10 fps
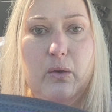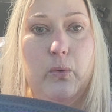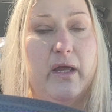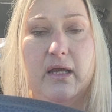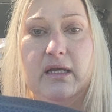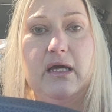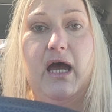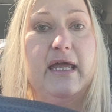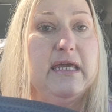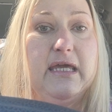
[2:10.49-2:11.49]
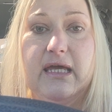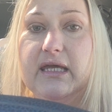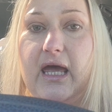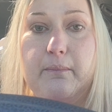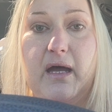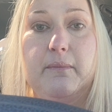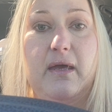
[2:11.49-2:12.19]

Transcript: when I can't get my